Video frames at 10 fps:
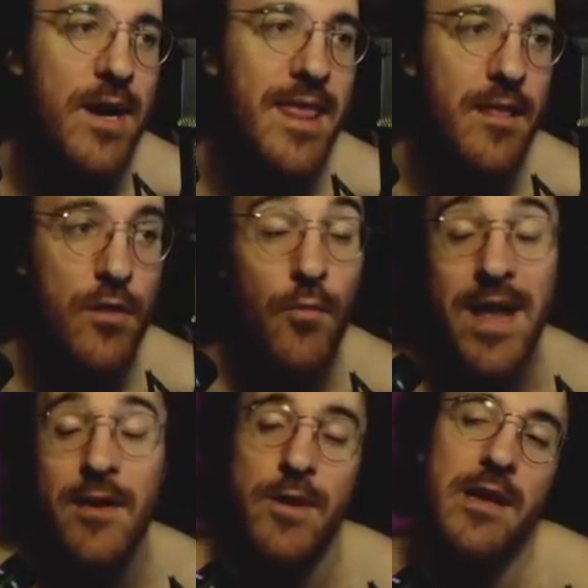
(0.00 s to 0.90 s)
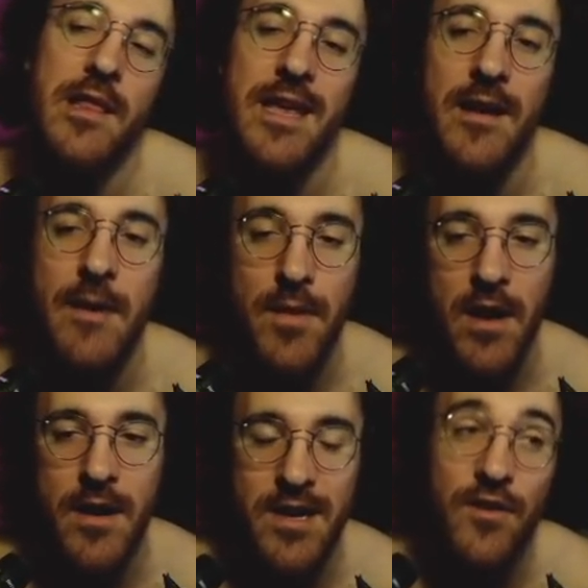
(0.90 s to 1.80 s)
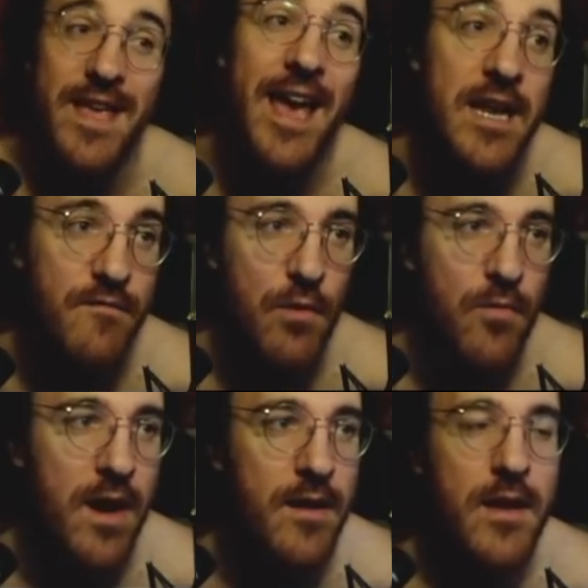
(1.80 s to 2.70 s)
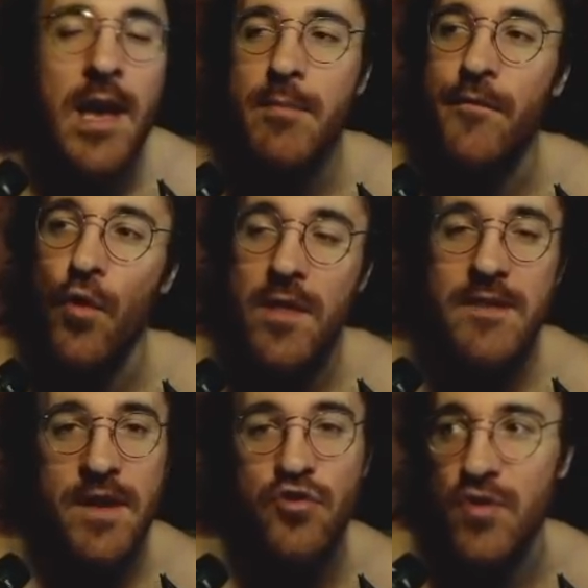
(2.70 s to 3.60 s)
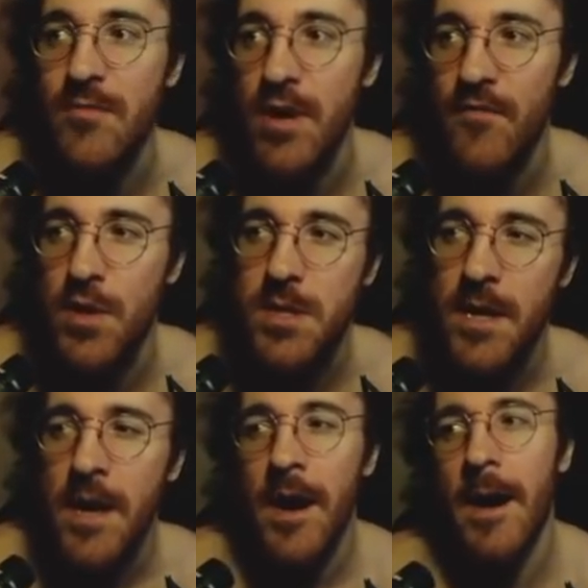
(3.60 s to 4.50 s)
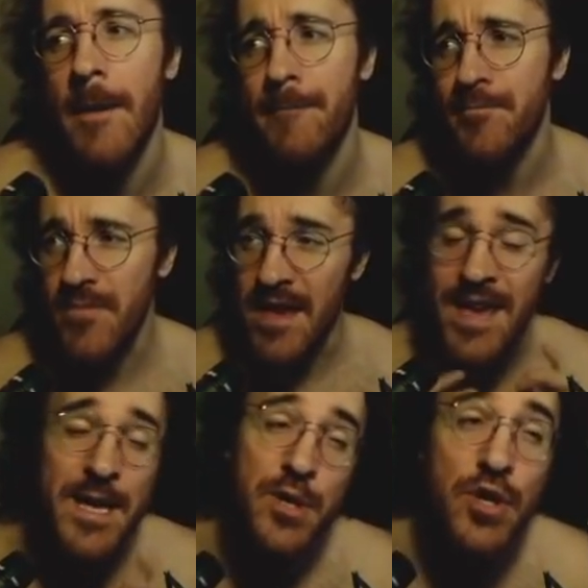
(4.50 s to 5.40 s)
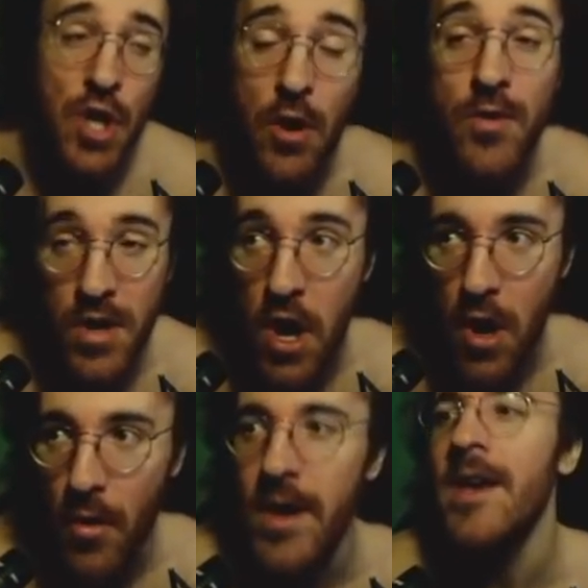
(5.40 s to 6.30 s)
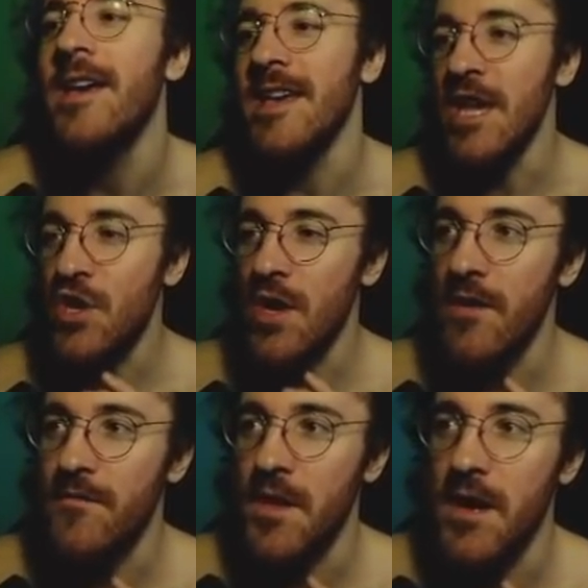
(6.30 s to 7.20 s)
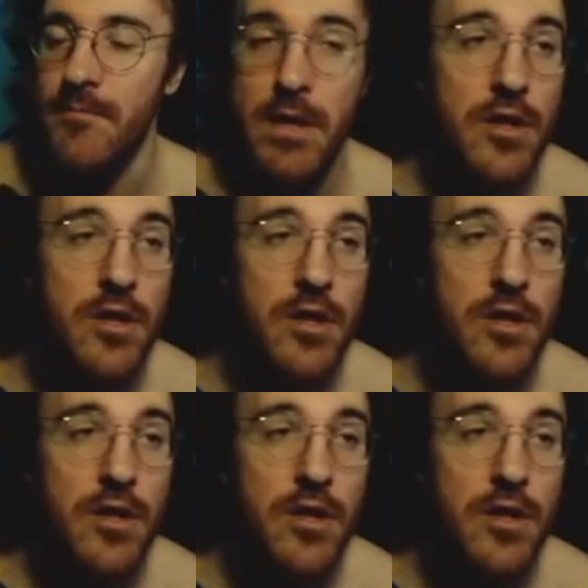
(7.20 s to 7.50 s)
the way that we clean up near the end of the run before leaving Dreamweavers. In case you don't know, each of the